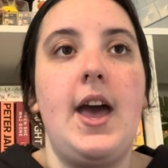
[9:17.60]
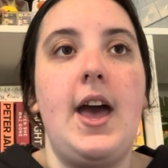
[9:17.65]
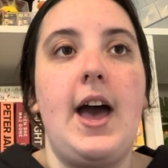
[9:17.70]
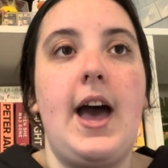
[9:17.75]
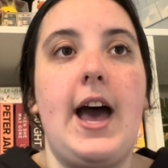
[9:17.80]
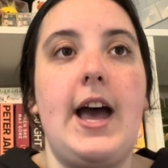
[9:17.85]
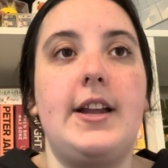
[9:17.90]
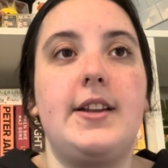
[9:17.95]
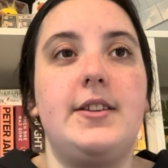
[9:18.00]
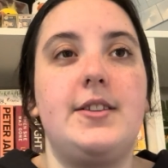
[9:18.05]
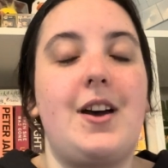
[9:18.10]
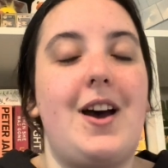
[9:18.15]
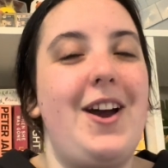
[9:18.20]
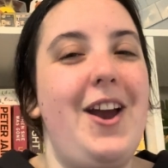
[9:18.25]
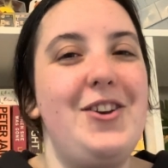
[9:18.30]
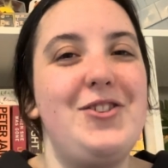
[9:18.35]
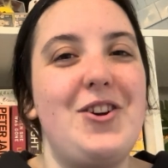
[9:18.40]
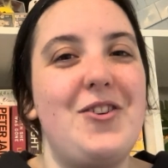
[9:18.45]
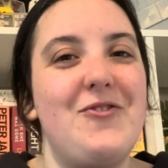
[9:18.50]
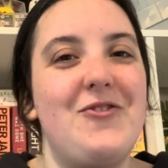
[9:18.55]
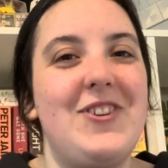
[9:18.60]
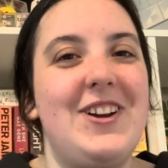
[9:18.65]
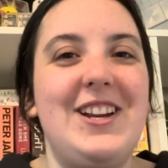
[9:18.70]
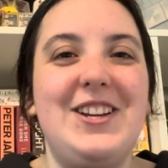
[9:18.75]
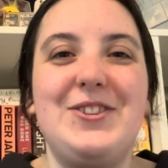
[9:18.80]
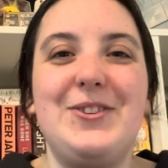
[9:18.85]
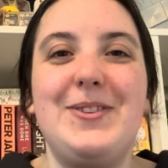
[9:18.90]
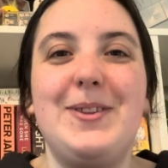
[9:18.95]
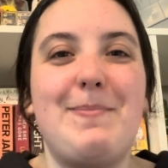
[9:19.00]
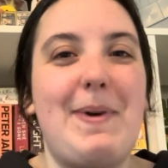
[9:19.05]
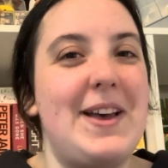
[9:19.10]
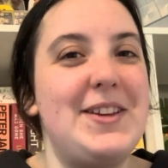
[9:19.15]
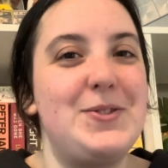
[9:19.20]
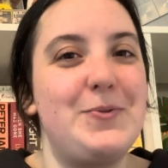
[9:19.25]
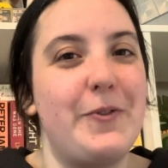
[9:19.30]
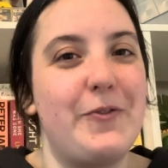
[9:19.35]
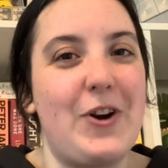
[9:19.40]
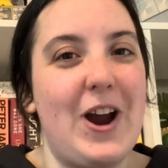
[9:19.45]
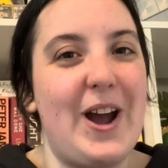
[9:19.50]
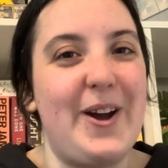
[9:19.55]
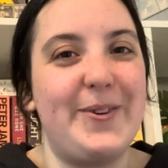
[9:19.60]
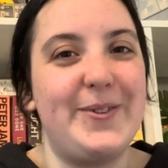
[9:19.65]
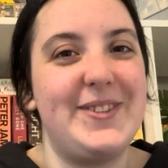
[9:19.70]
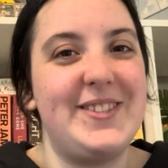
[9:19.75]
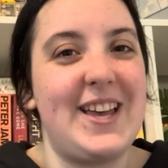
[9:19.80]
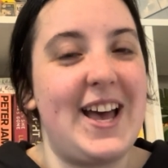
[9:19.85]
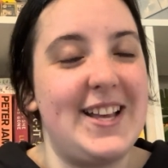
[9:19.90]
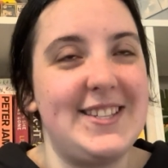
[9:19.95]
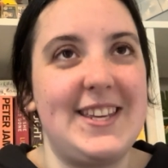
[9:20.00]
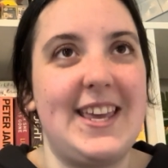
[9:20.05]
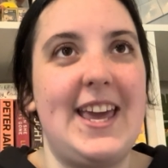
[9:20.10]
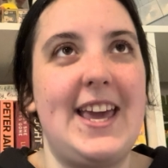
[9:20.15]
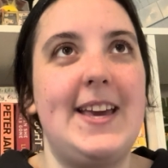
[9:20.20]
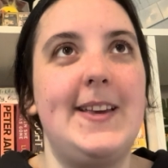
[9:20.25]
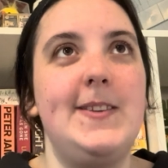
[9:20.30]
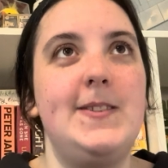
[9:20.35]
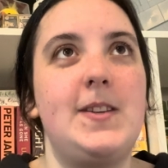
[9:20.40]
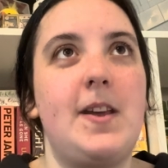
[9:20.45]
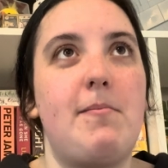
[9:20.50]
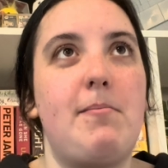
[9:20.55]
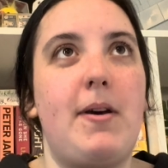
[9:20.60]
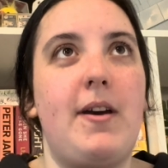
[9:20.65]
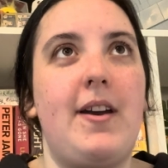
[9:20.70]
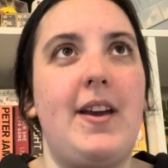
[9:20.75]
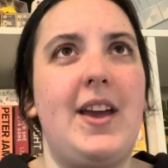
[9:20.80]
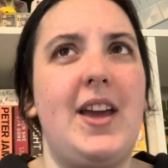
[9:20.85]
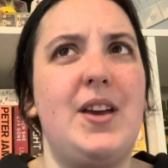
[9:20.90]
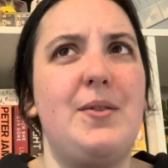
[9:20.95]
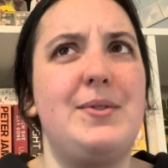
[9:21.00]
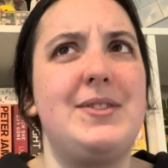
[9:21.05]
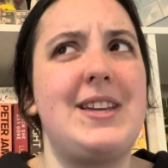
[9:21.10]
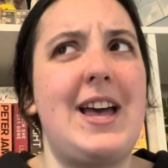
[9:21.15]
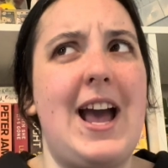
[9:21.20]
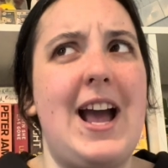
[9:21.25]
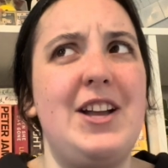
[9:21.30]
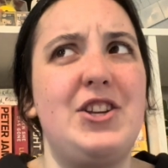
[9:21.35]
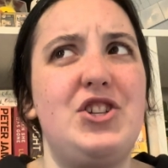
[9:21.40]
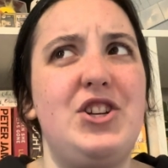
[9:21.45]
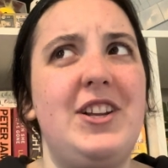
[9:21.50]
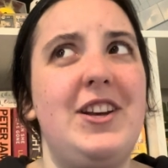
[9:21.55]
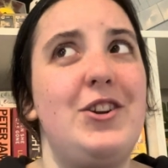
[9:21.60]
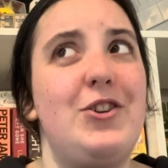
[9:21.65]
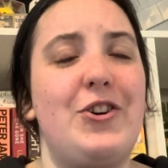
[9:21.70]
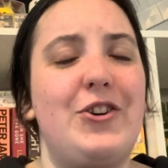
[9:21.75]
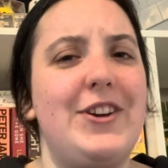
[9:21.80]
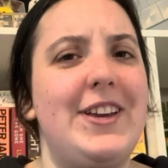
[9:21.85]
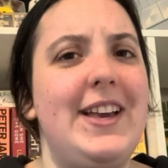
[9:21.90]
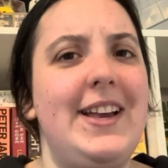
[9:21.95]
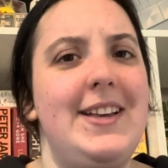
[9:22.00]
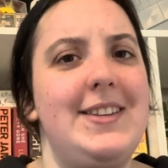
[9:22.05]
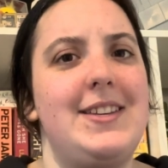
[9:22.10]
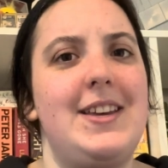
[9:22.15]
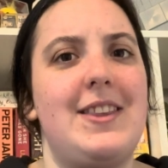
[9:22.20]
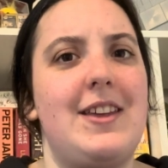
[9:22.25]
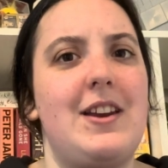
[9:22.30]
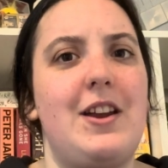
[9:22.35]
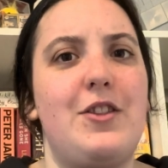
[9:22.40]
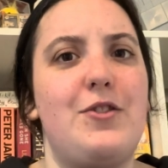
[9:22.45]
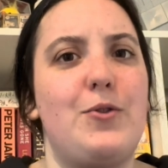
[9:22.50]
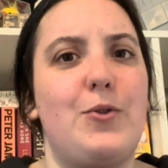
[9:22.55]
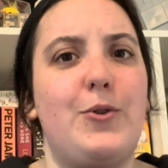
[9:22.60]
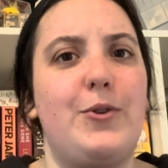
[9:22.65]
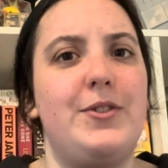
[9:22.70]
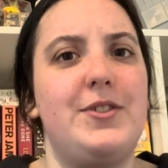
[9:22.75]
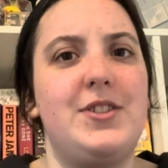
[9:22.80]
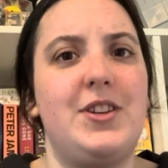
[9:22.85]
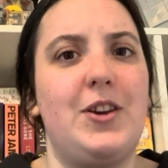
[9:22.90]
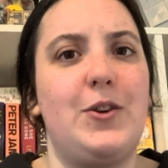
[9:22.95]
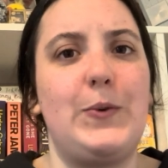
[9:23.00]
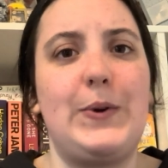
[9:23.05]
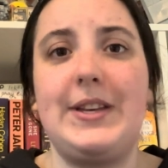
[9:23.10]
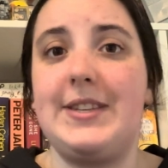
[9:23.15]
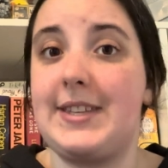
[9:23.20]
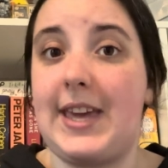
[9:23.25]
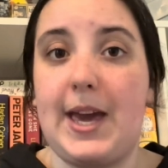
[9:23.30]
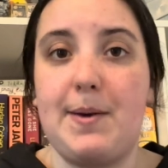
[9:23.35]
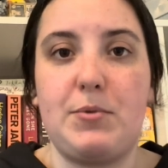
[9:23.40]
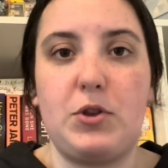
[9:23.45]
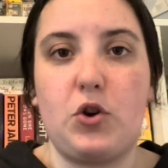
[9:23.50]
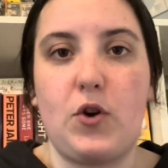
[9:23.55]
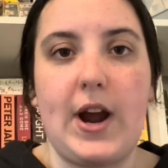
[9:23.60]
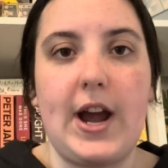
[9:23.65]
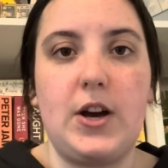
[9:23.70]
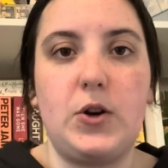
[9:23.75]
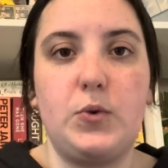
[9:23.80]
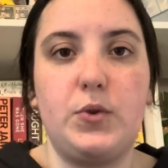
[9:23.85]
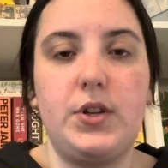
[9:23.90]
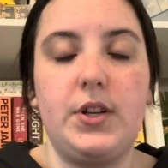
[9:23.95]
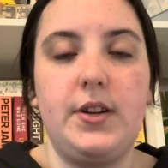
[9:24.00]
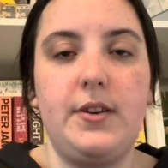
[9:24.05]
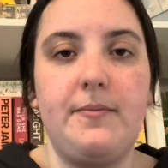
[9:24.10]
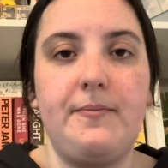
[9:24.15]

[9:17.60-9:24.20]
And I don't really do the best with crowds as it is, but it was actually a lot easier than I thought to escape the crowd.